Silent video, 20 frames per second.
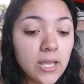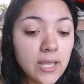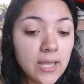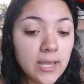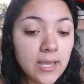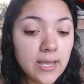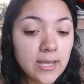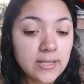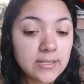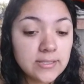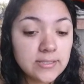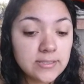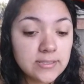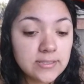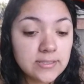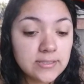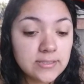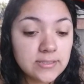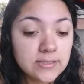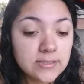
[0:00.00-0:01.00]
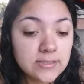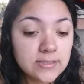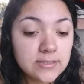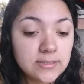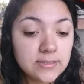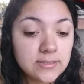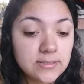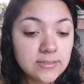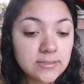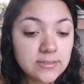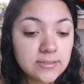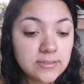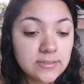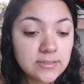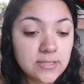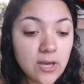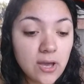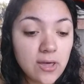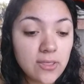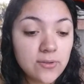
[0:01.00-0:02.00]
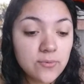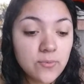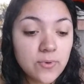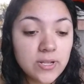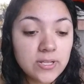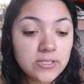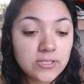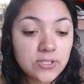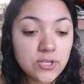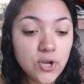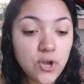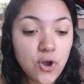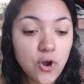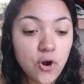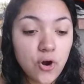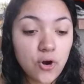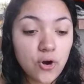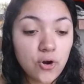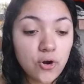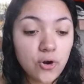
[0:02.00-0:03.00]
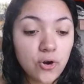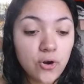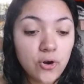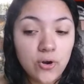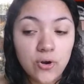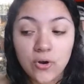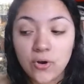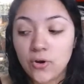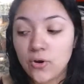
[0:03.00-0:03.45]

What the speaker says: and the other ones are